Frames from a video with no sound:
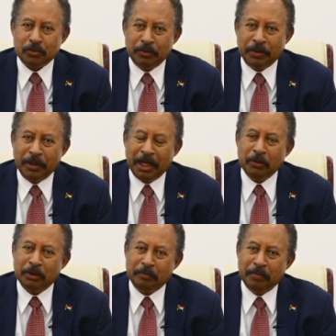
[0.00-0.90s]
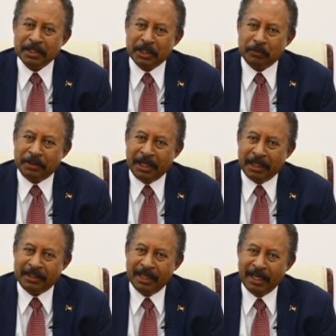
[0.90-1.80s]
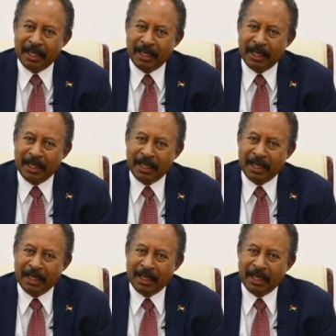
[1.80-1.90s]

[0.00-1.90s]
We are not bothered with that.